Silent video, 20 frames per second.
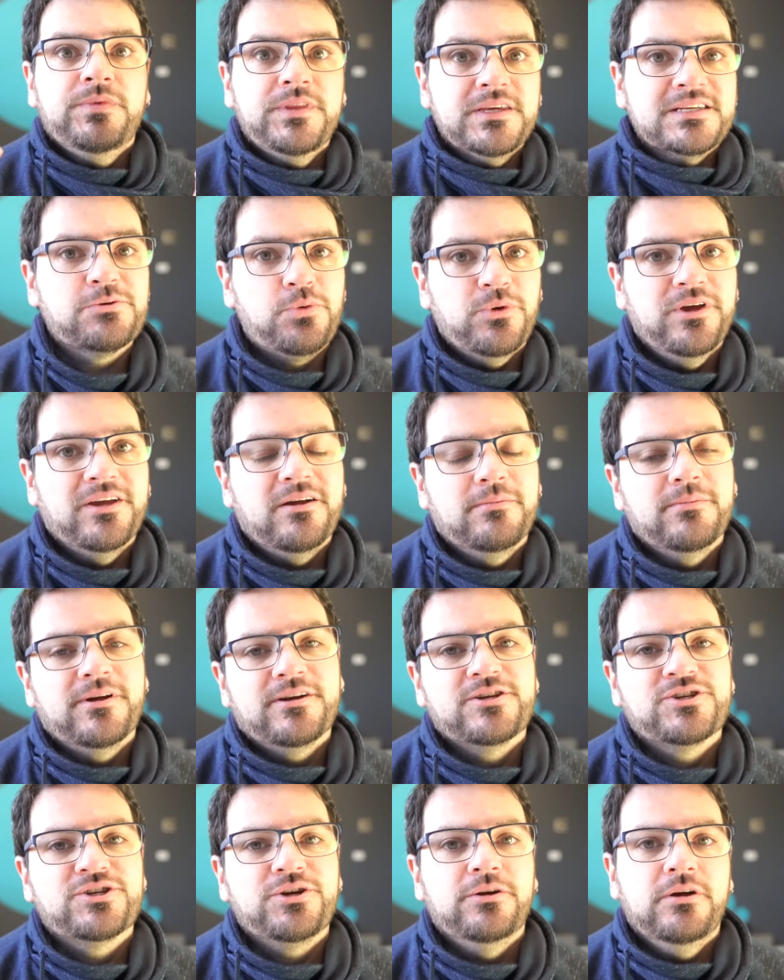This week I'm
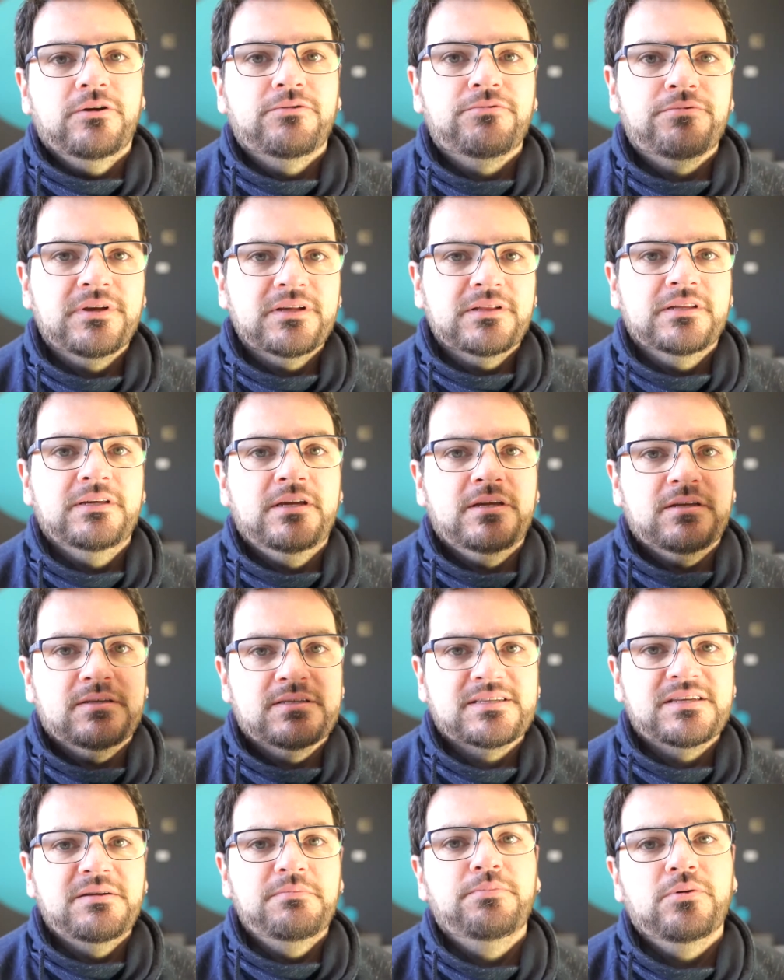going to show you a really
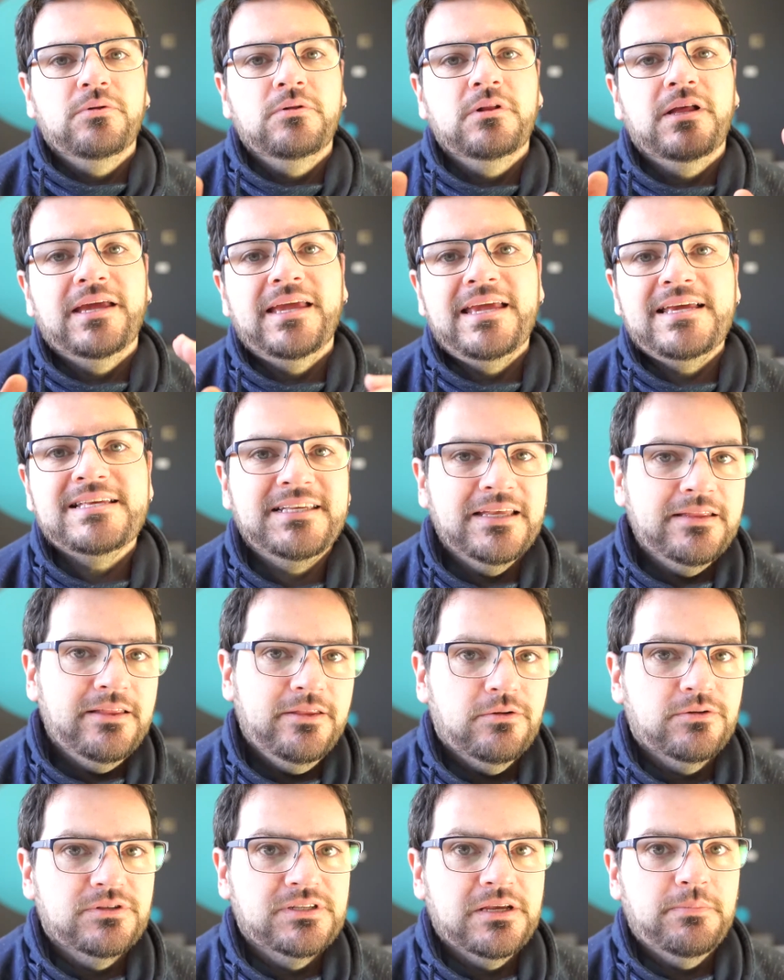simple, easy
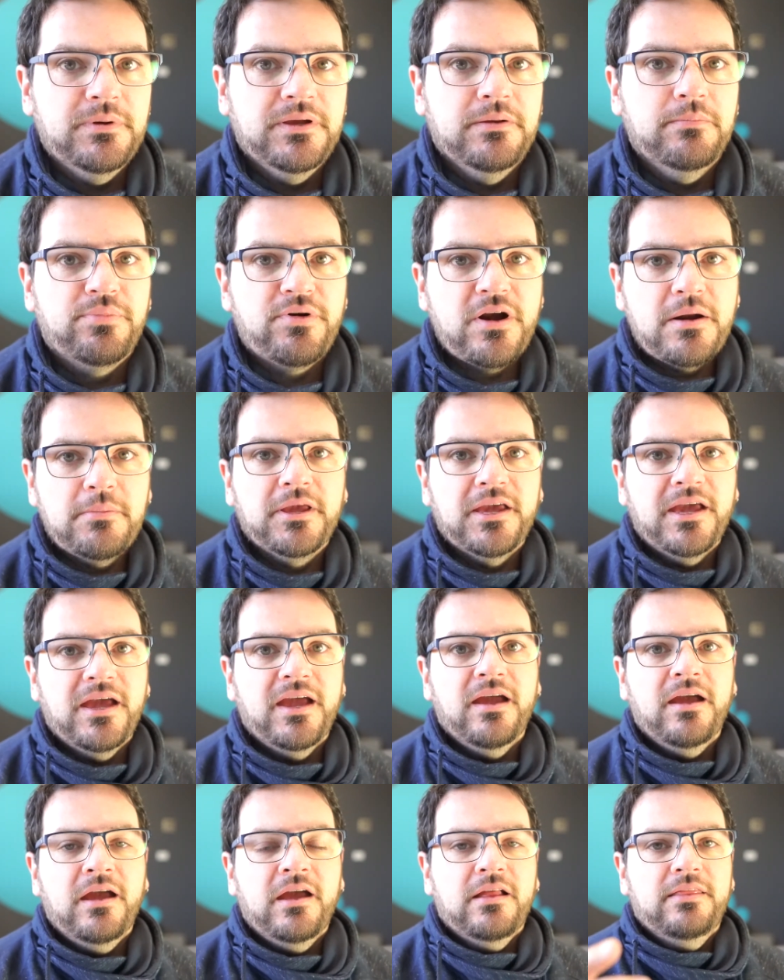little tip in
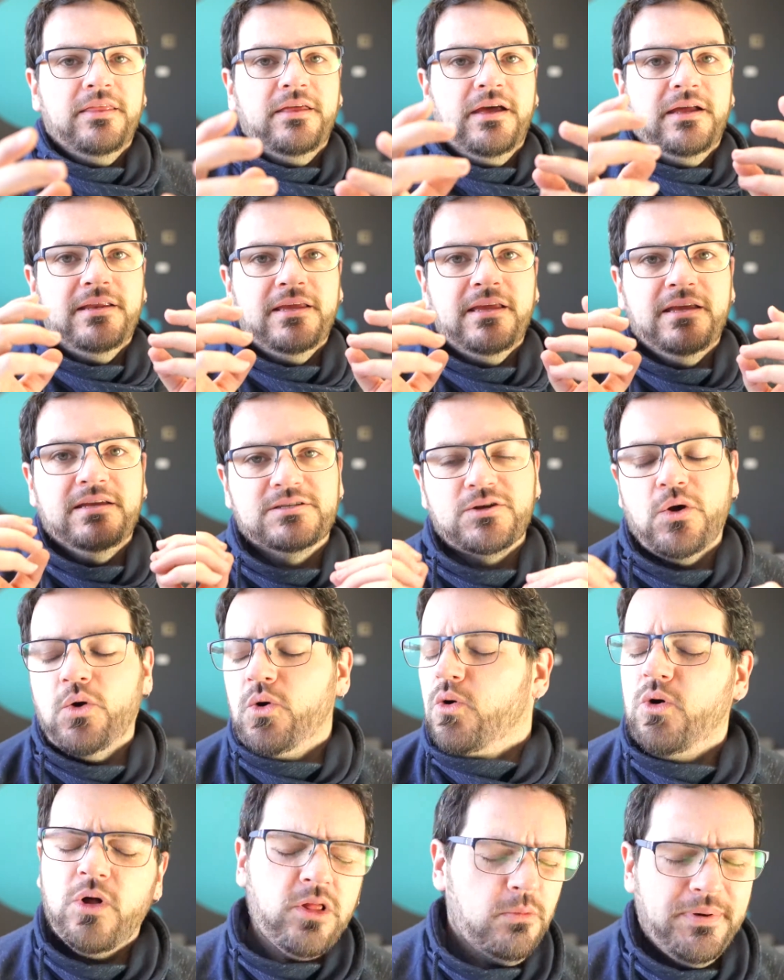Premiere that is
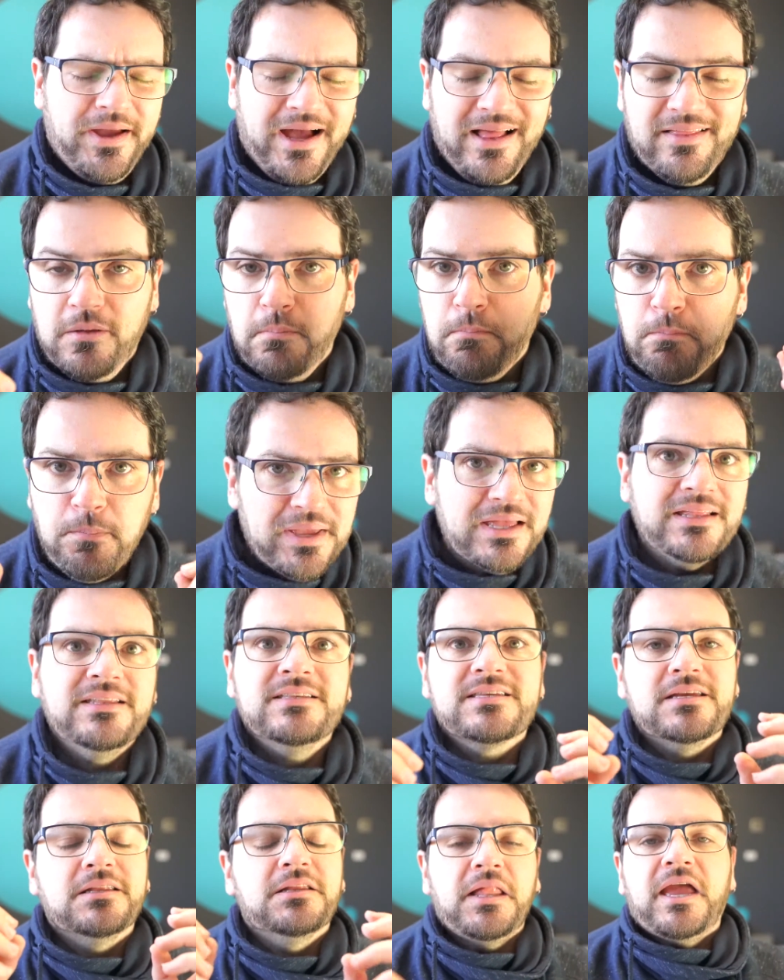all about
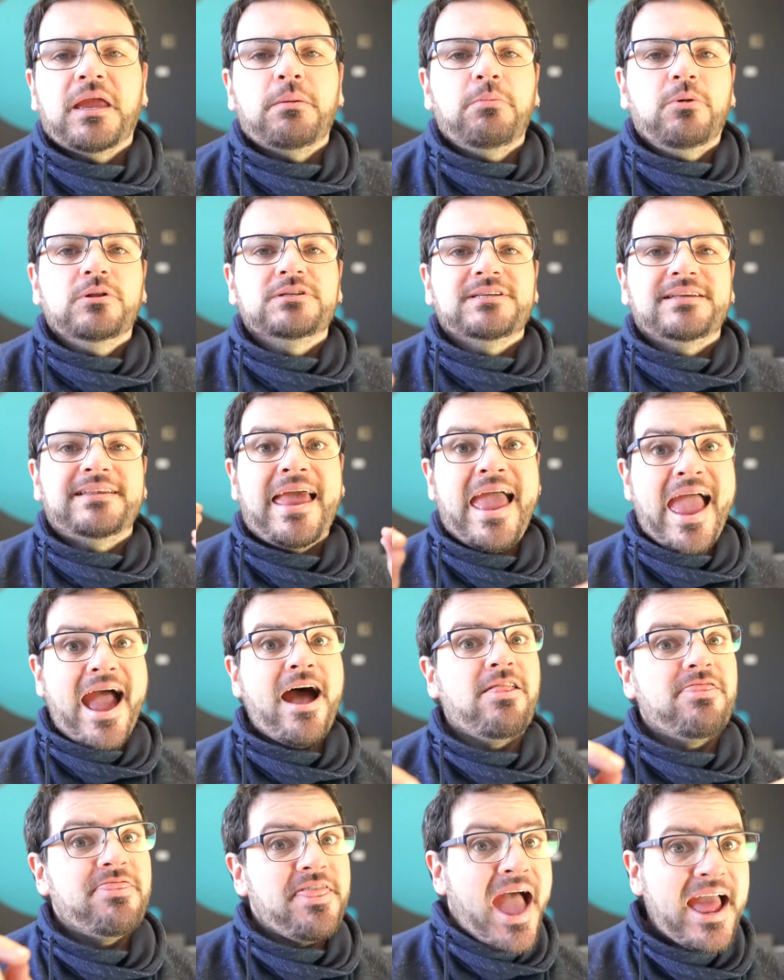bins and labels and
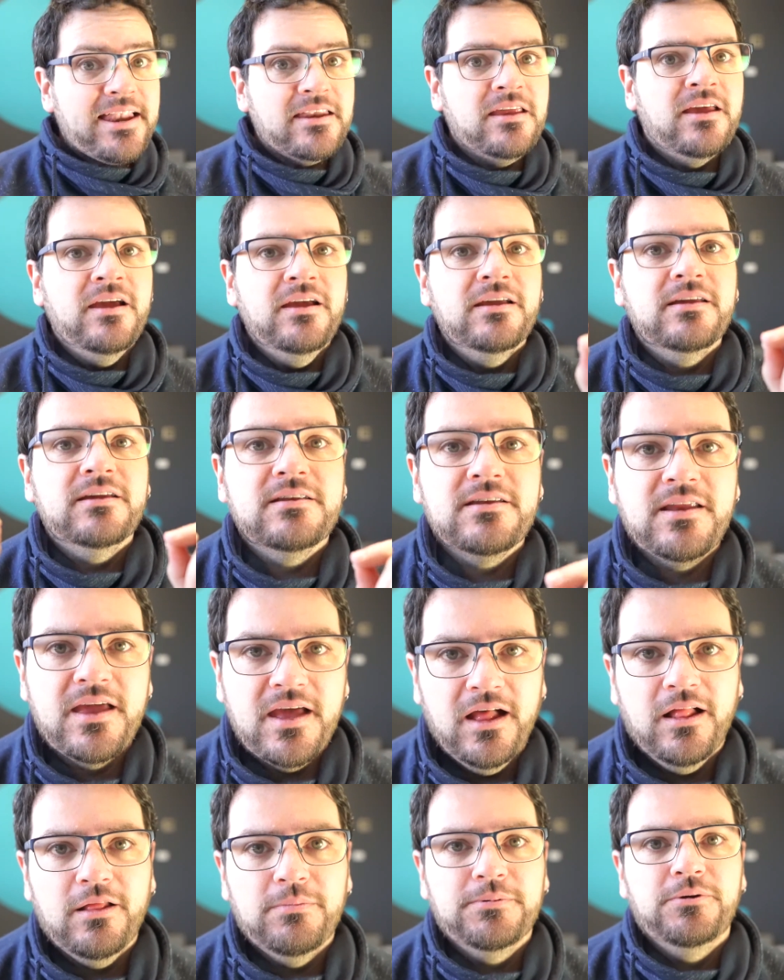how that can
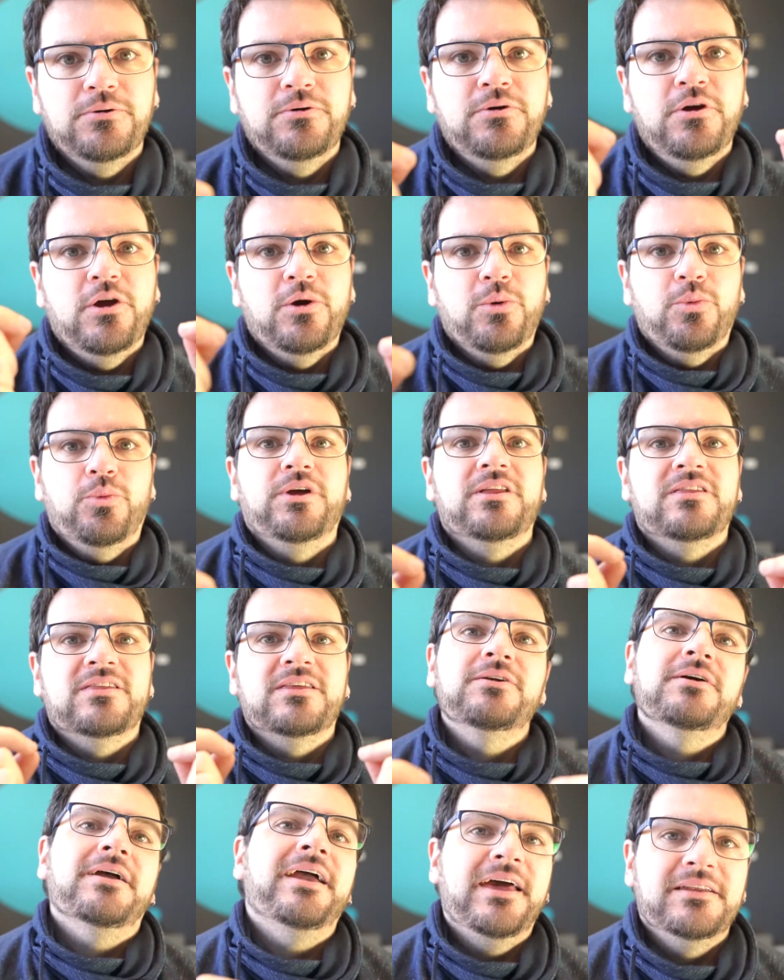help you
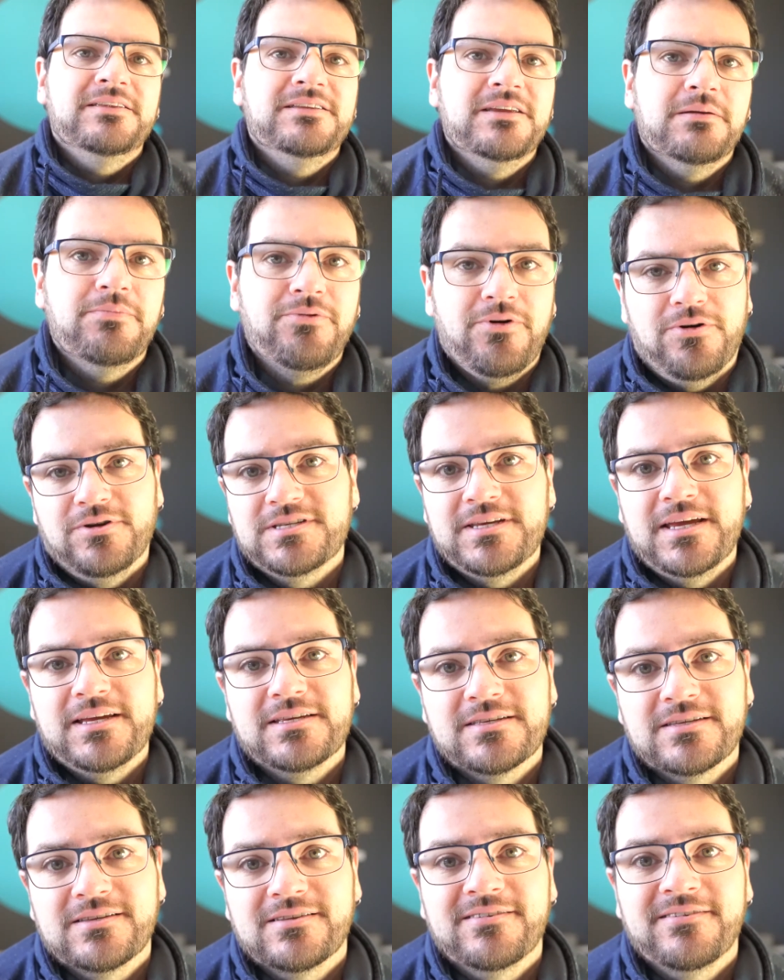with your editing process.